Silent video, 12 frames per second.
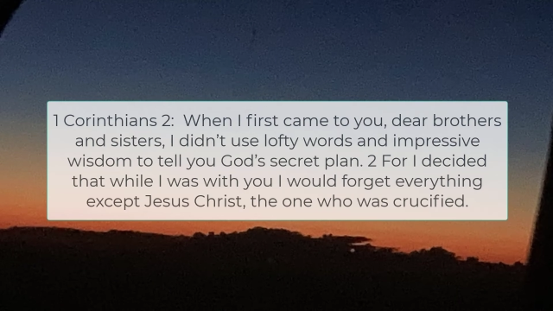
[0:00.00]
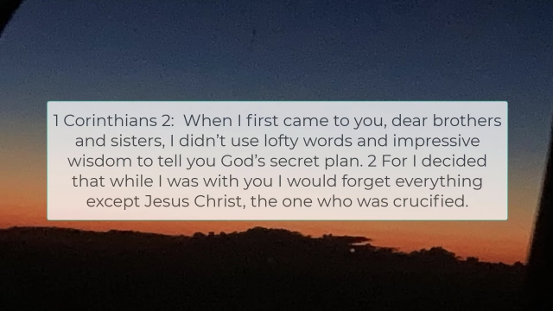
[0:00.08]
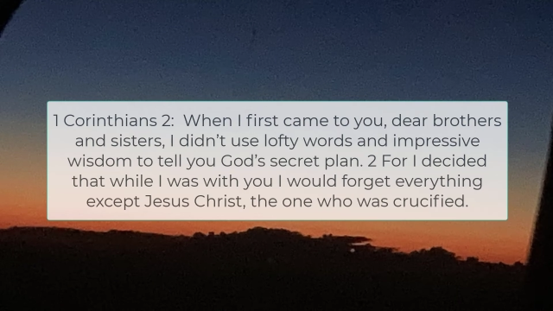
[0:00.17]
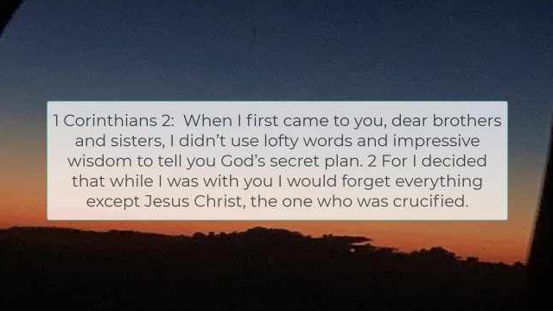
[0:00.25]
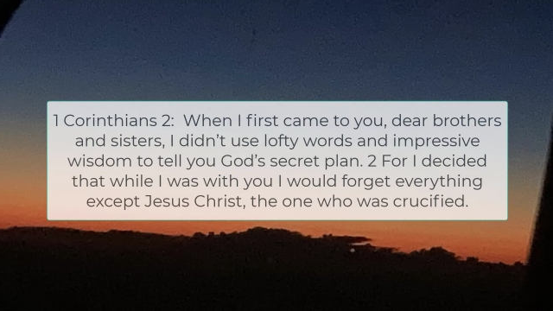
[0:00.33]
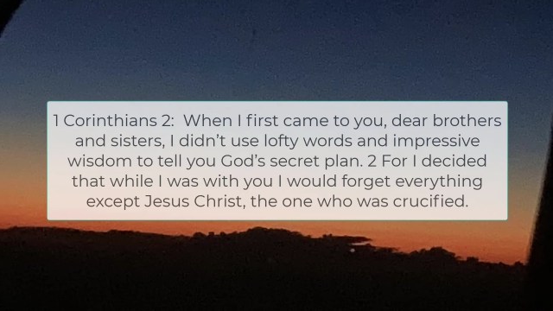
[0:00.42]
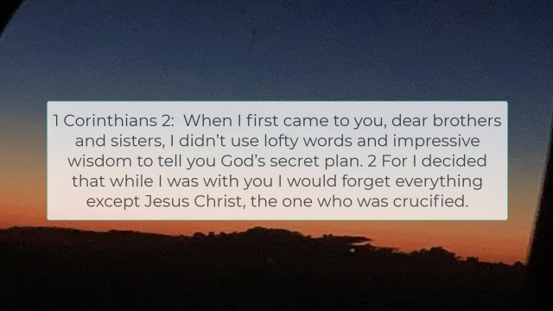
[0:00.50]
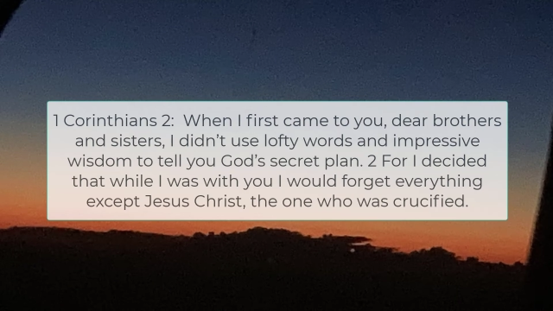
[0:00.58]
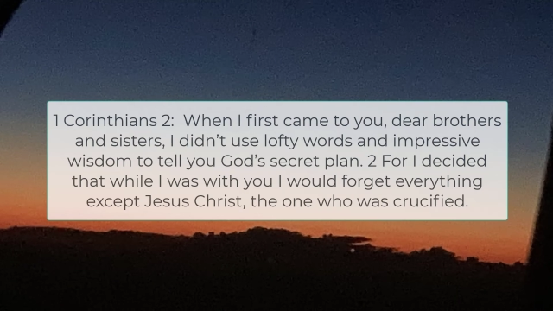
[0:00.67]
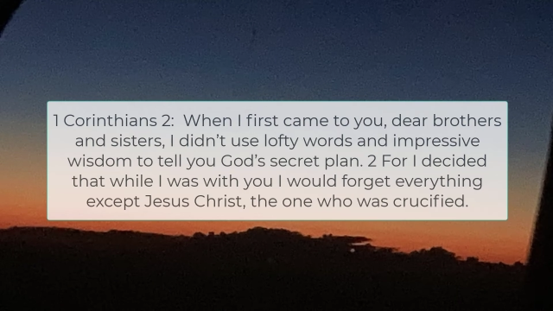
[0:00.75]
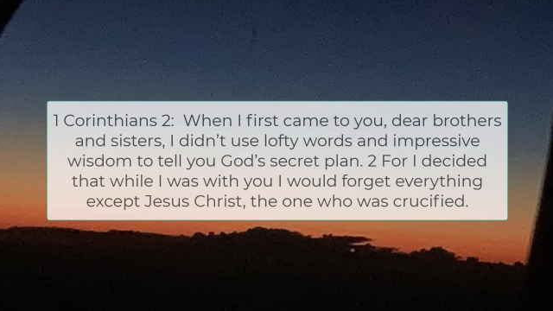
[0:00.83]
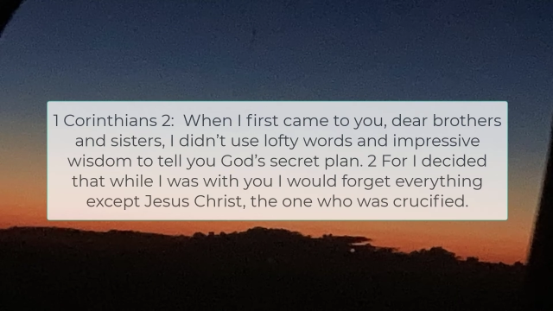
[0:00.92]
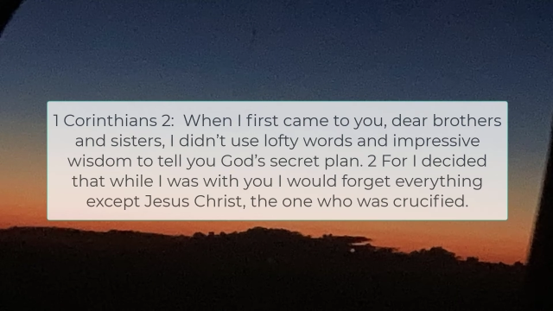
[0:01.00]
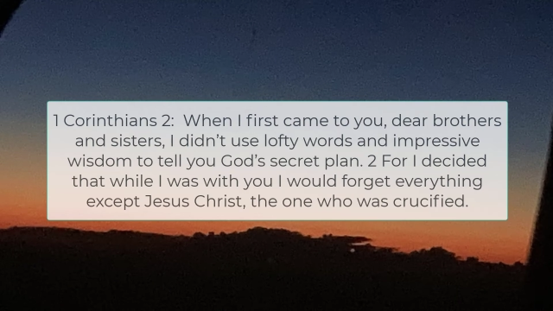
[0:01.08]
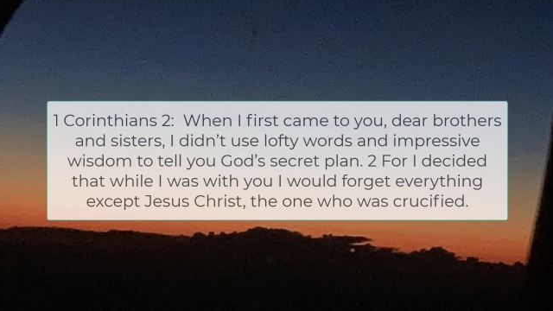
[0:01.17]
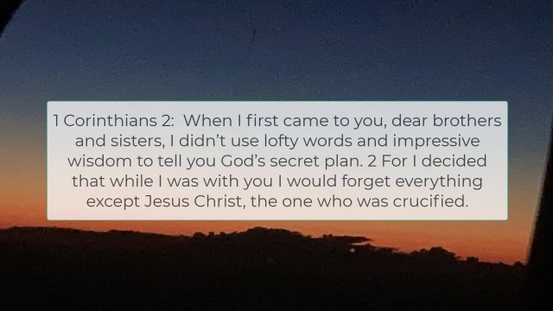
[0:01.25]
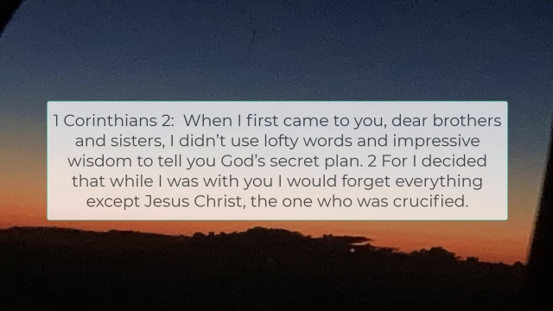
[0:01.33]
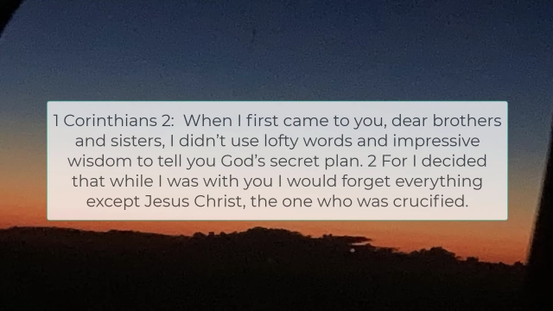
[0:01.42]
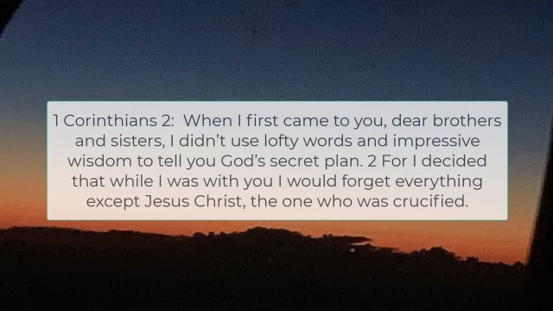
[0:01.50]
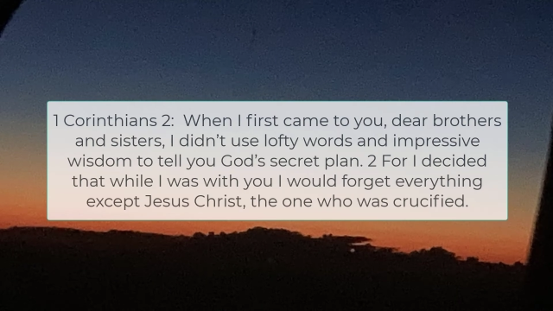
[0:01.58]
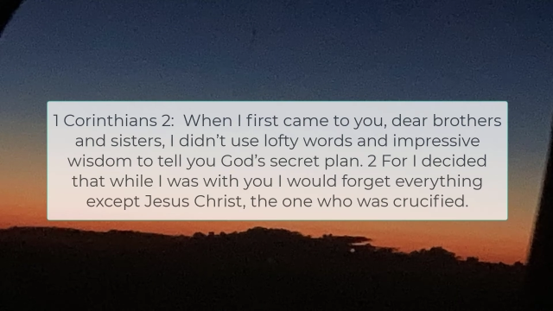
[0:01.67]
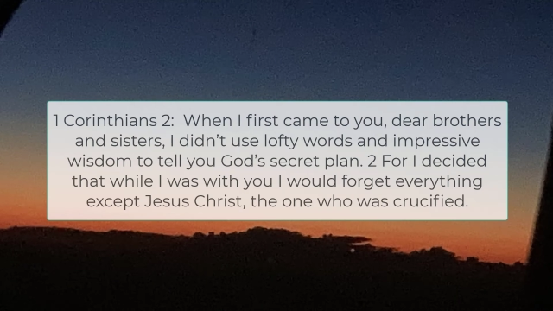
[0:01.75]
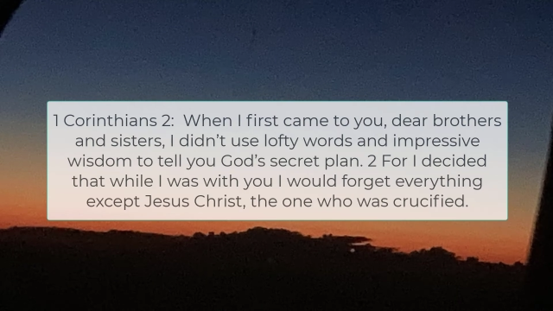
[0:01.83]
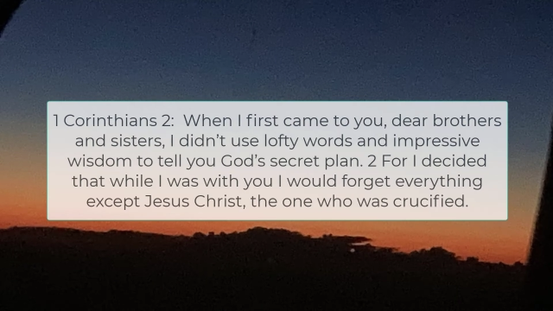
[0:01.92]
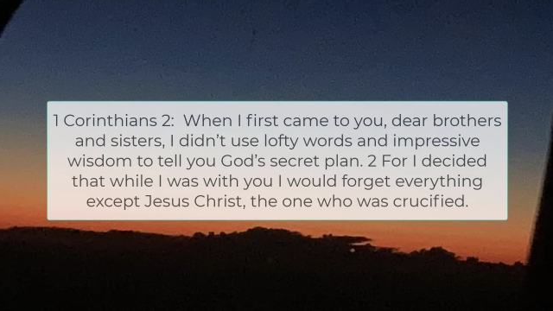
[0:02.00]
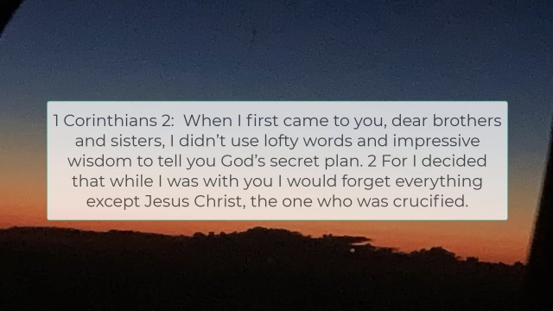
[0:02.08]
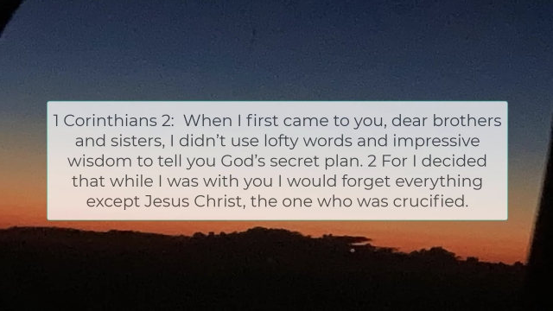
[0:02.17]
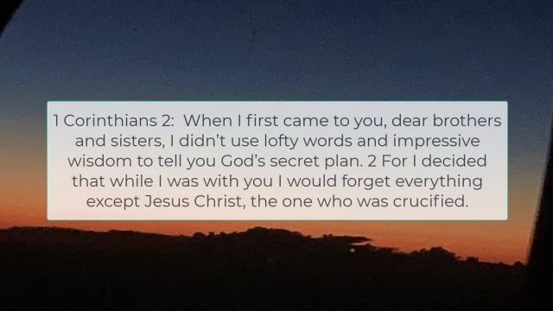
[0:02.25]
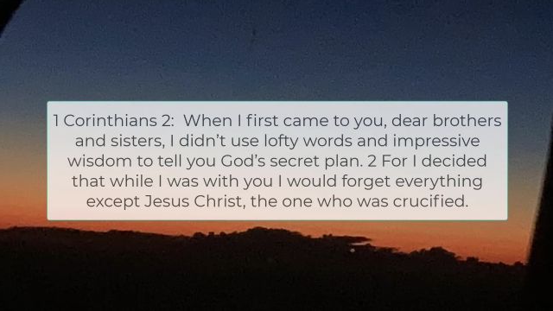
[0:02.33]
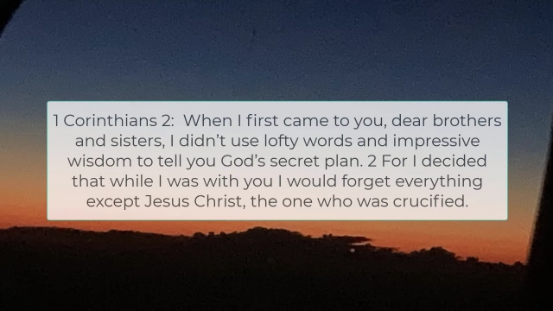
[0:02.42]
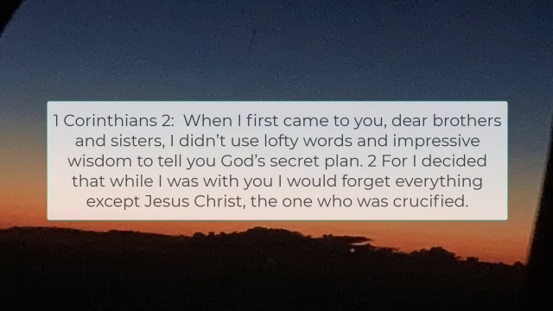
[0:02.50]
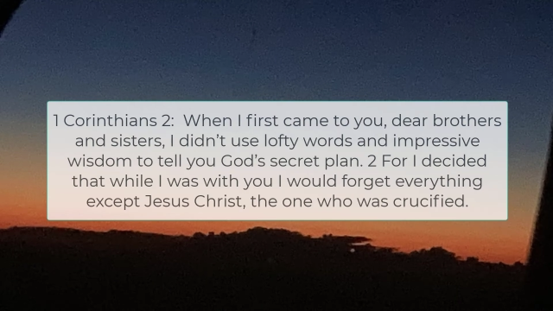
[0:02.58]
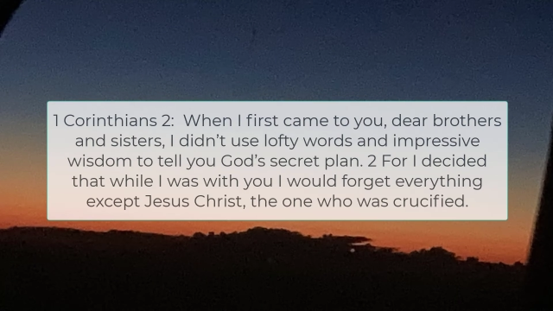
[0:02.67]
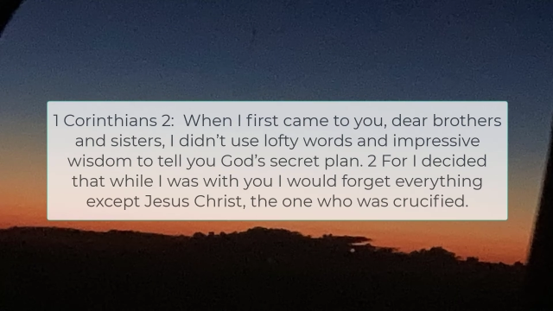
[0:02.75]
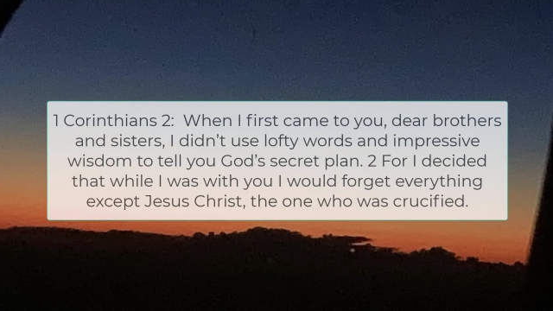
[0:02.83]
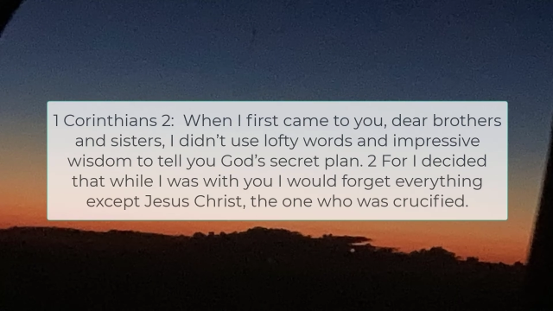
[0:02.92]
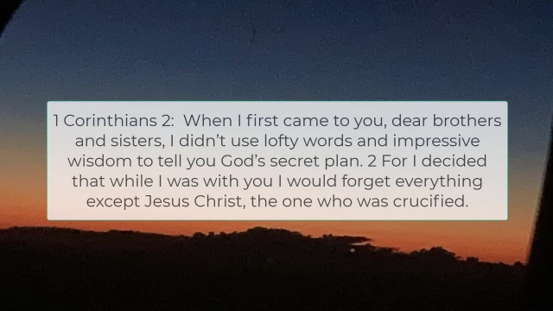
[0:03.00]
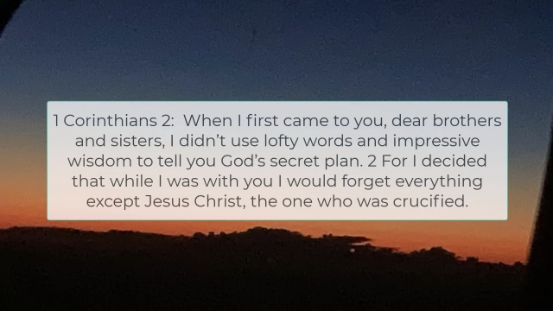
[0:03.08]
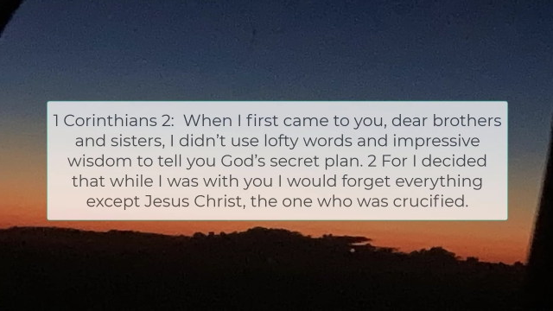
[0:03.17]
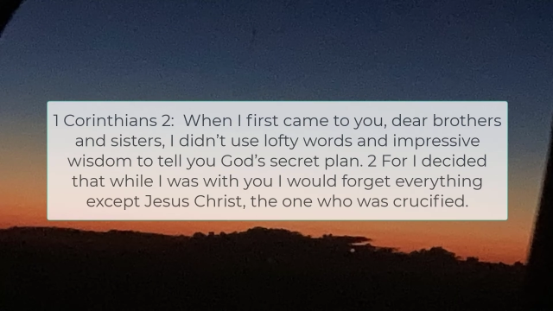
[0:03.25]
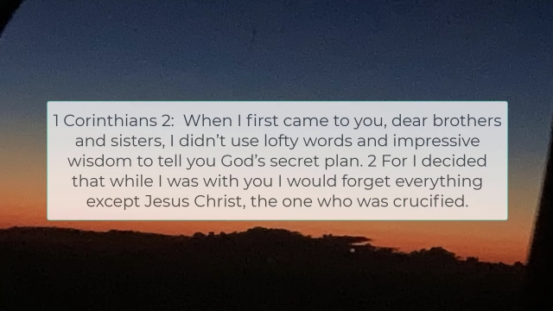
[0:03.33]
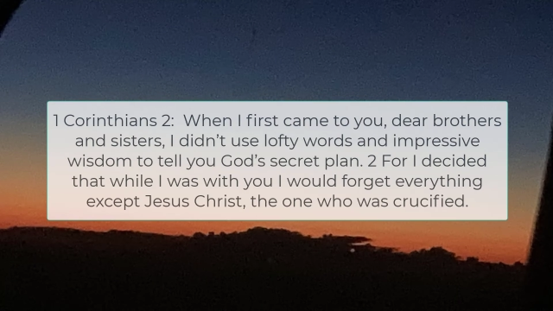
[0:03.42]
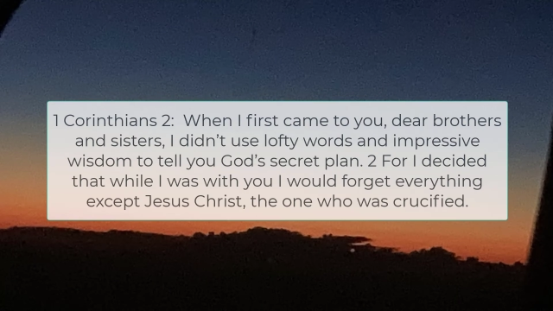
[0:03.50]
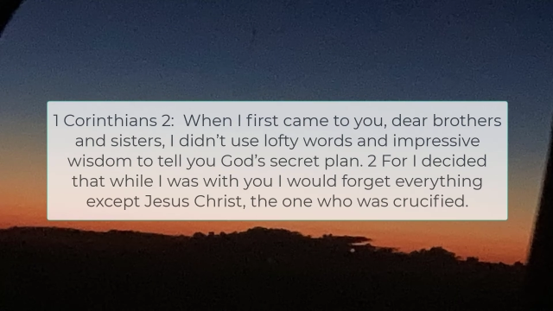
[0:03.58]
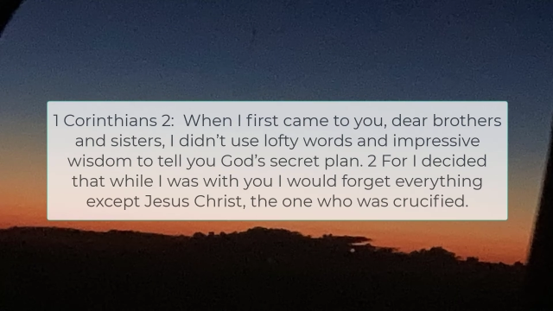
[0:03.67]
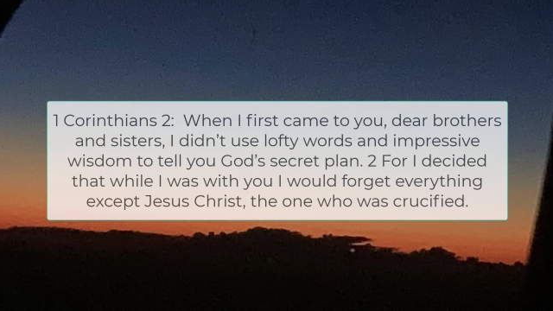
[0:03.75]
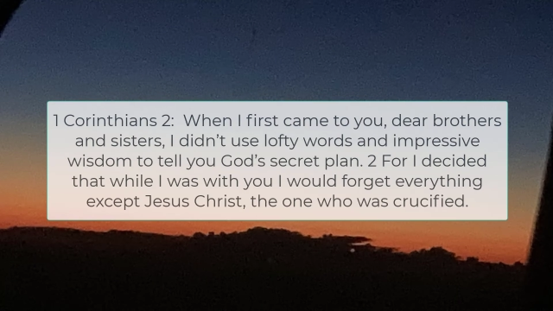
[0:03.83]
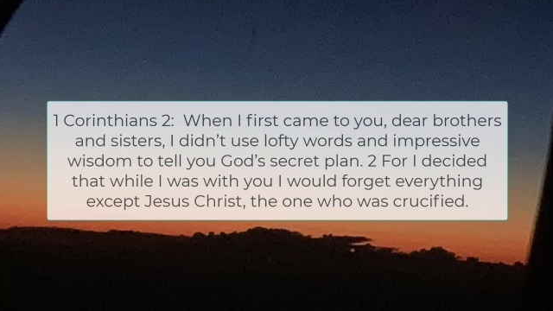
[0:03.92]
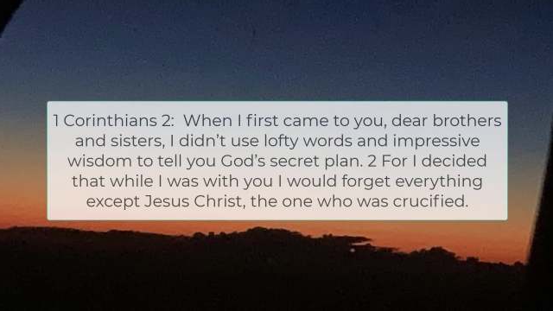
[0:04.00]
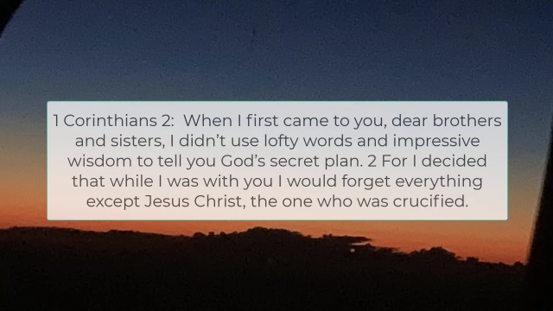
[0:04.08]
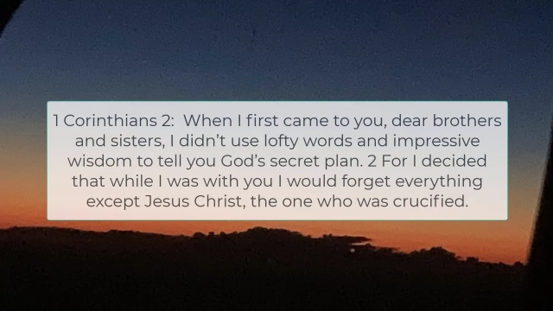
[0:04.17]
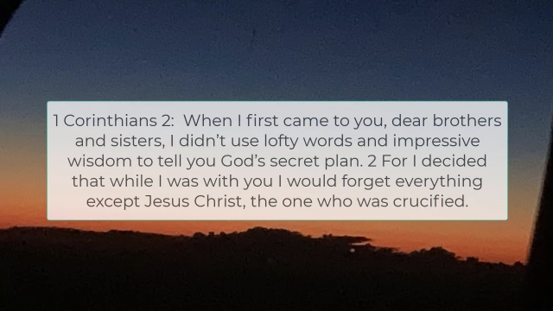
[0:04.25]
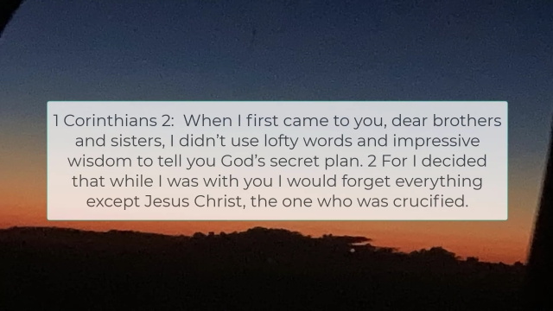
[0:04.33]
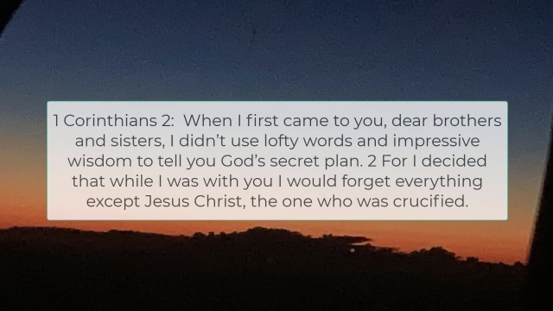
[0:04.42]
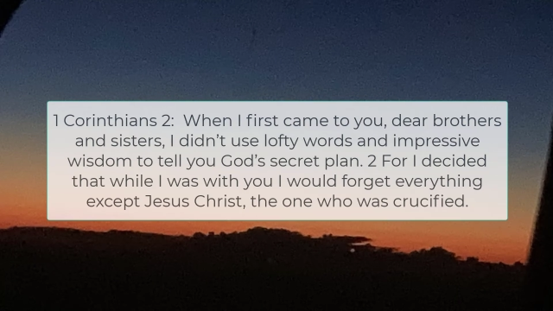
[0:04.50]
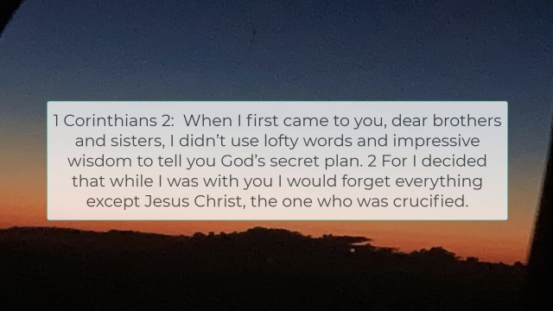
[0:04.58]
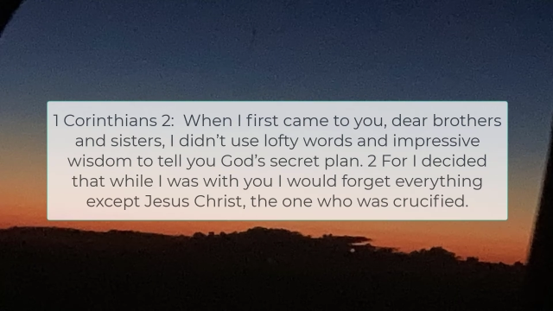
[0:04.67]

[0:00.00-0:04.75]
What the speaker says: Nobody's mouth can be seen.